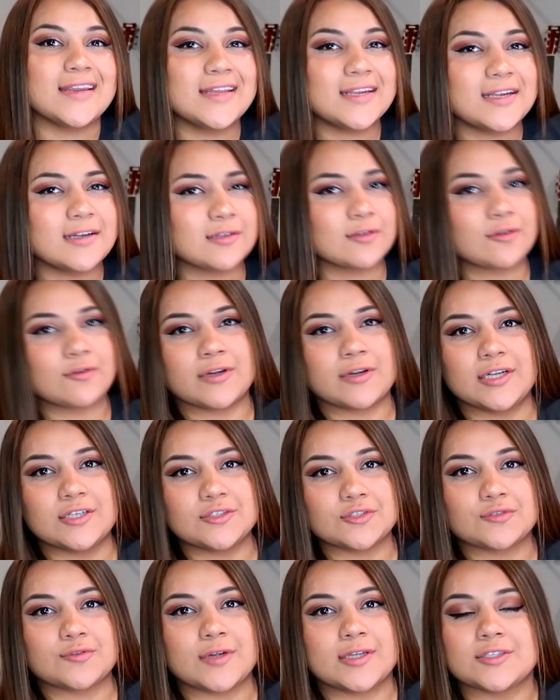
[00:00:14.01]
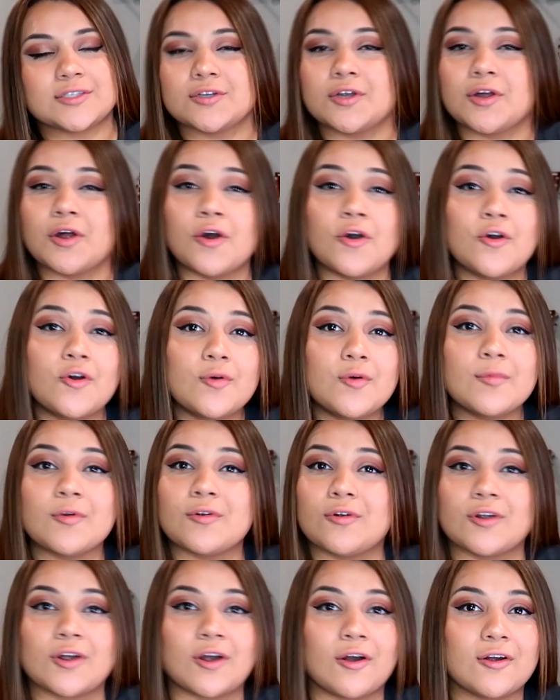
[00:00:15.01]
getting lower interest rates on a home
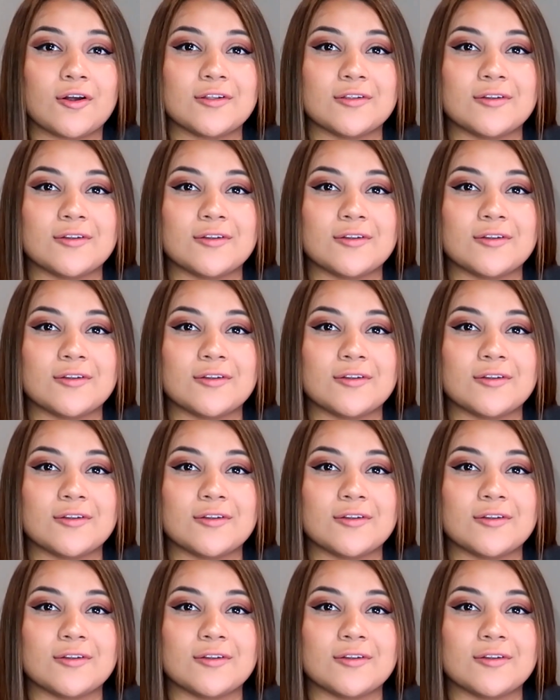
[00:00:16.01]
or a car